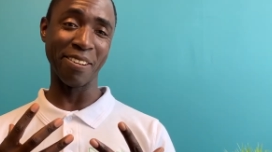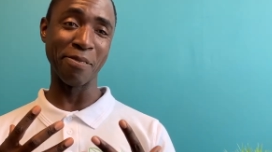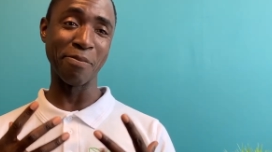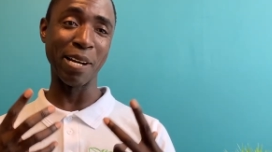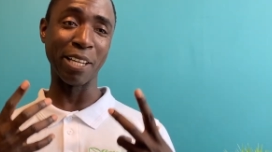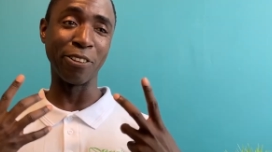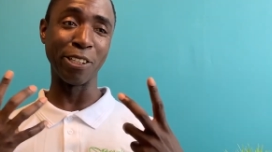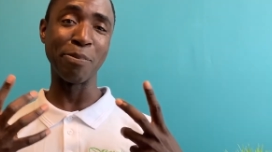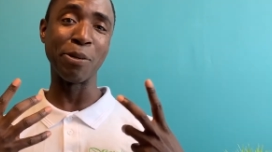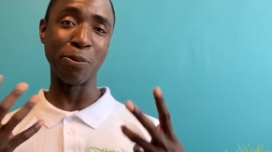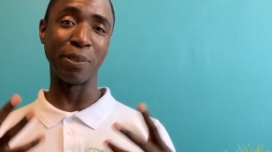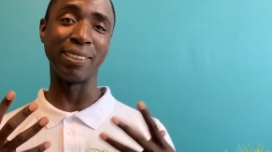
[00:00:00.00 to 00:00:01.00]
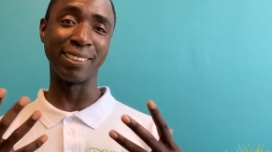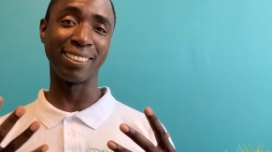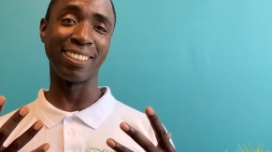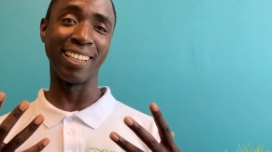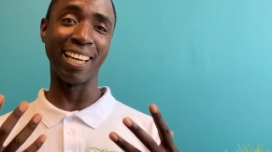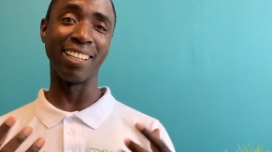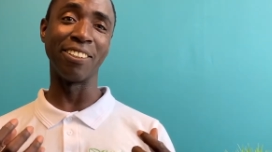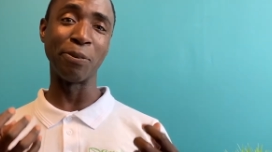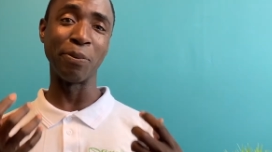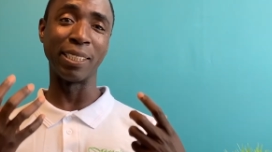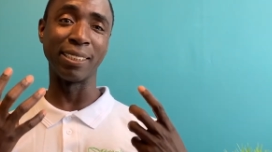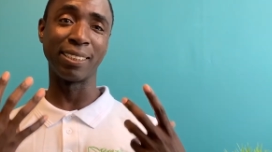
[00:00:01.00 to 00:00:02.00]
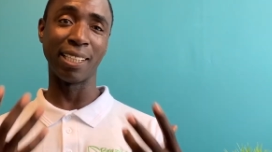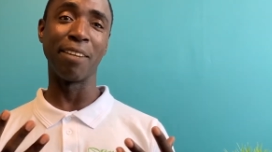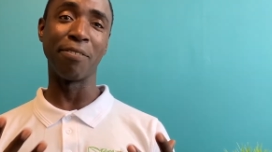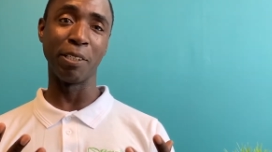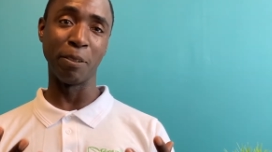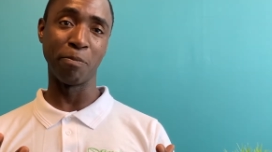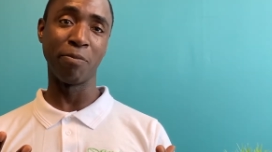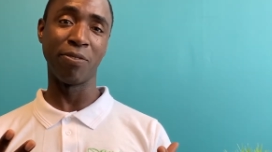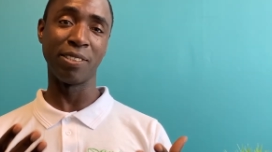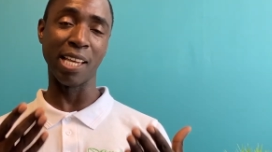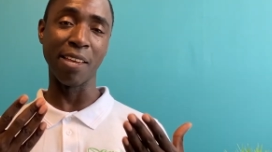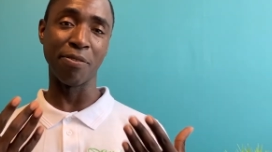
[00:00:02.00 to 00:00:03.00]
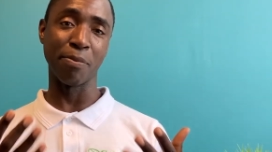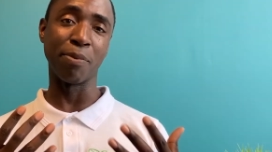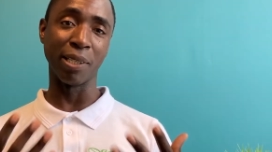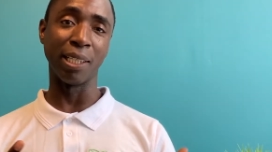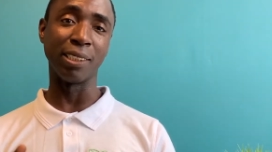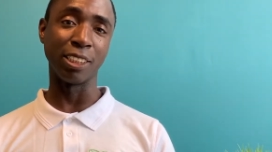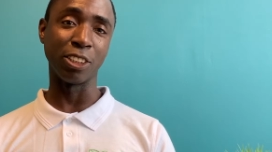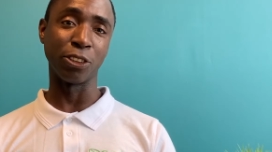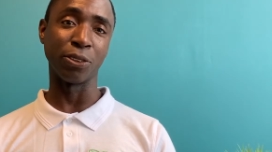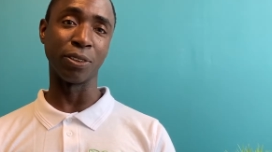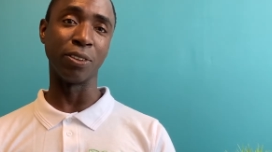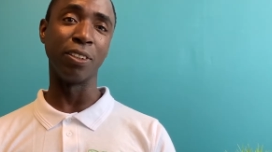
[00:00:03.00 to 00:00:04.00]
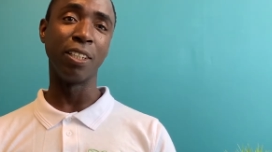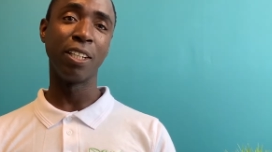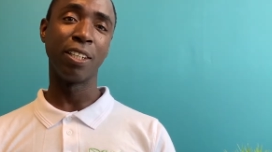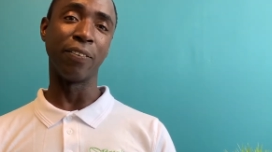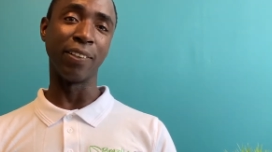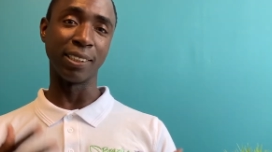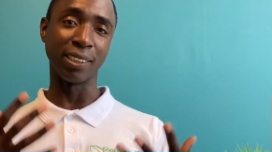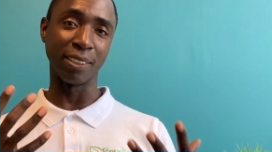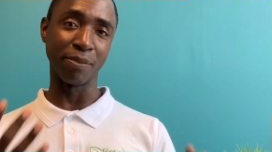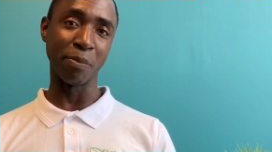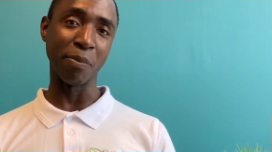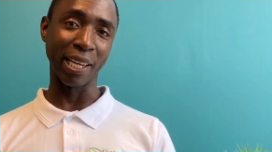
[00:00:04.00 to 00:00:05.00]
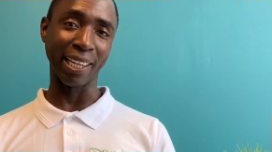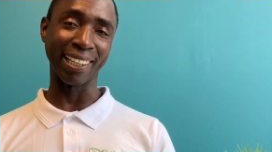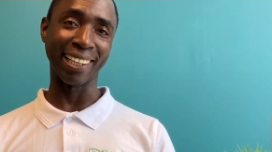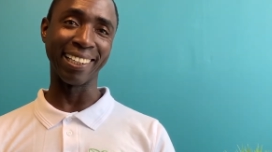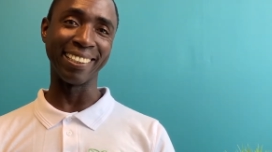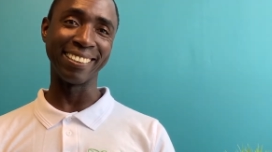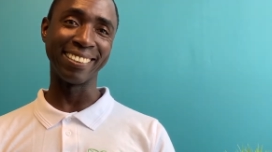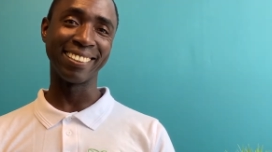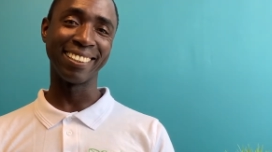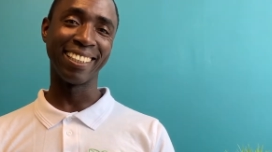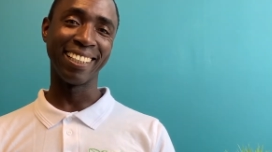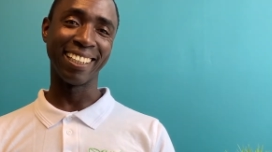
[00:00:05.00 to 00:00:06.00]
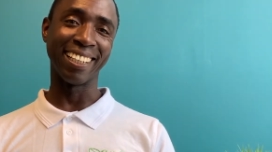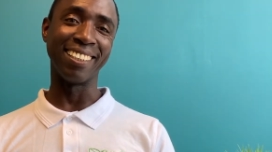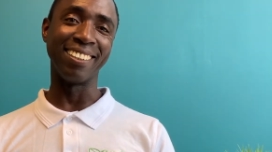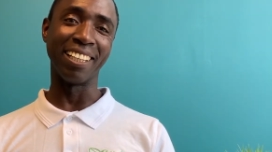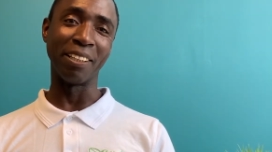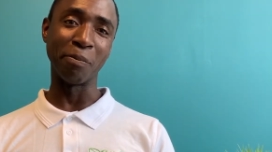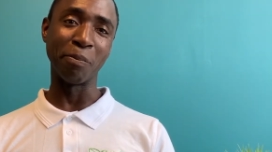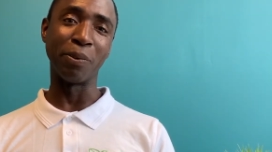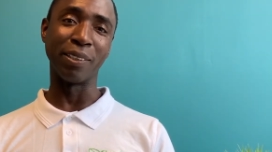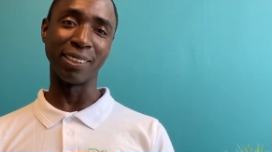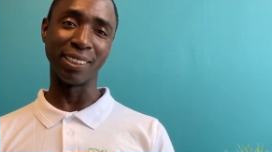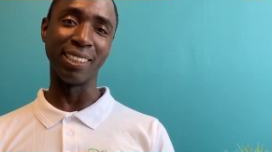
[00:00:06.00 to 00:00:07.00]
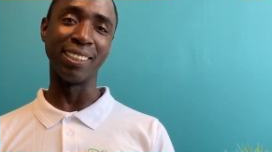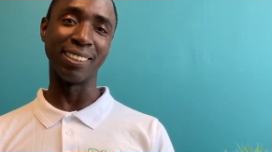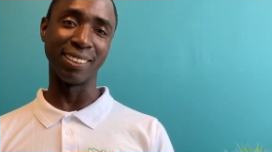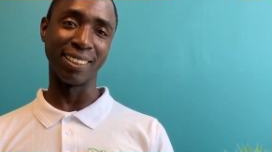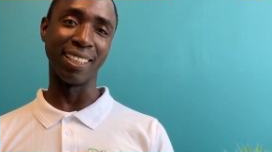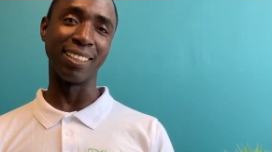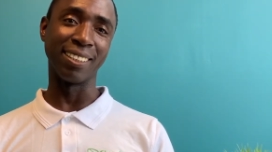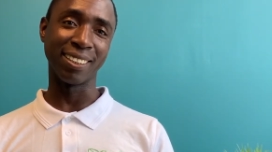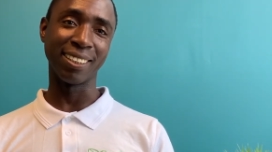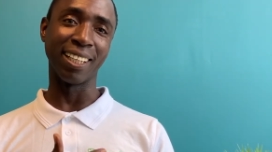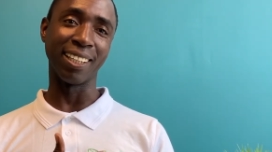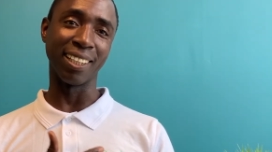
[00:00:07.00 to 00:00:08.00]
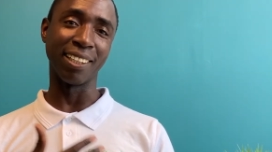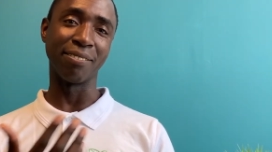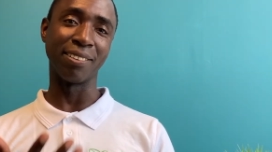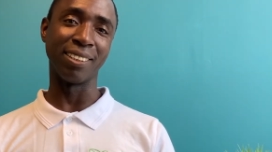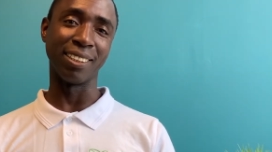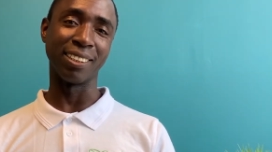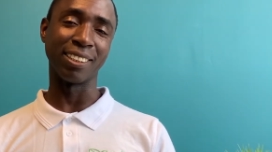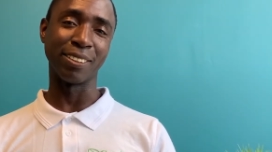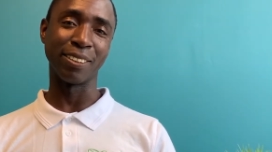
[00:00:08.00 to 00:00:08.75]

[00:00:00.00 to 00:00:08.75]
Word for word: My dream was creating one safe place to receive my clients, and then Brazilians and can give you this.